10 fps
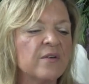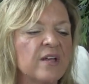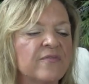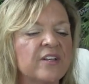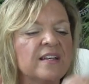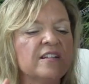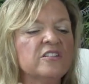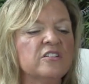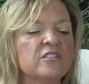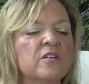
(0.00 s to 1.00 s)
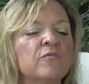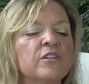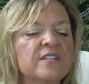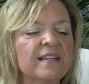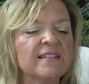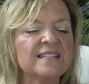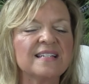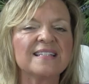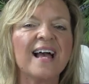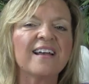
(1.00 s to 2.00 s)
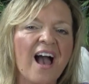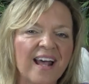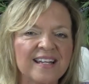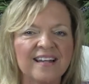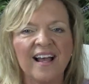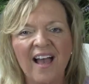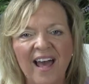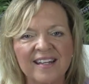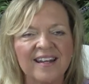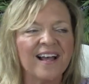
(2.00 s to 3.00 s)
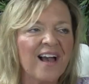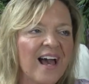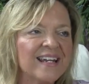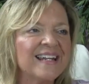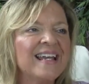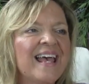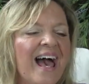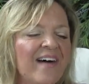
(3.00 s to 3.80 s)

So if a kid routinely says, I got it, I got it, I got it,